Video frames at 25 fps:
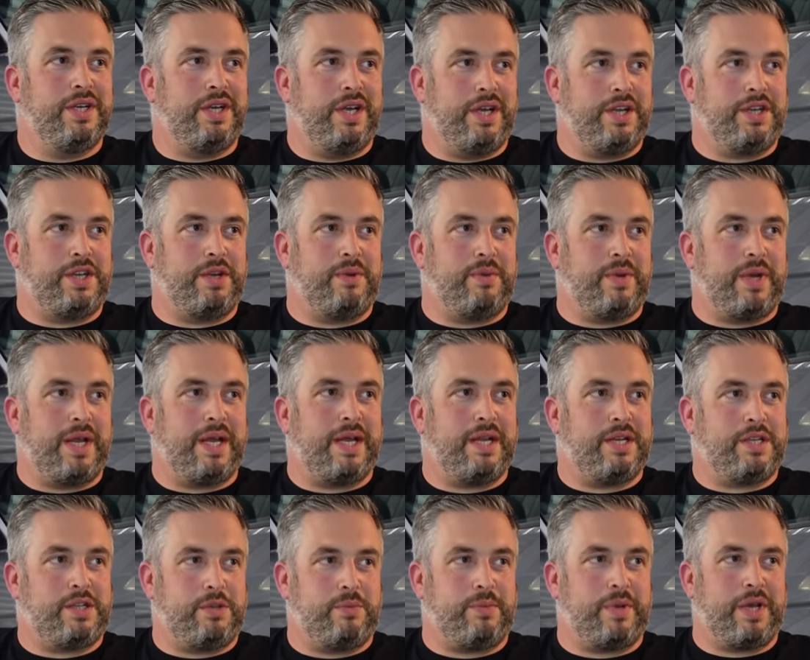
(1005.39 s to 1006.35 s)
at doing it,
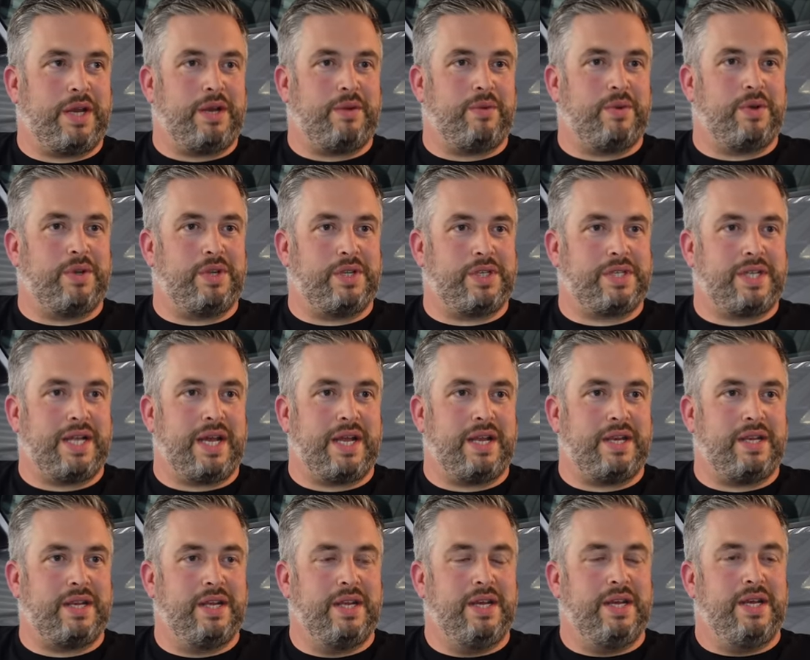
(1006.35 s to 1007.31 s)
to be able to
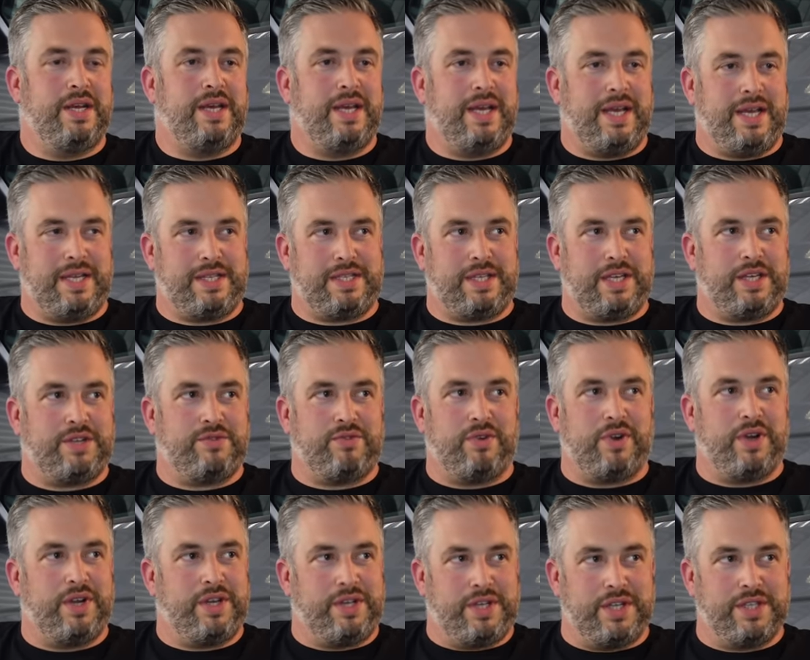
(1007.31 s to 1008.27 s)
understand, is this right?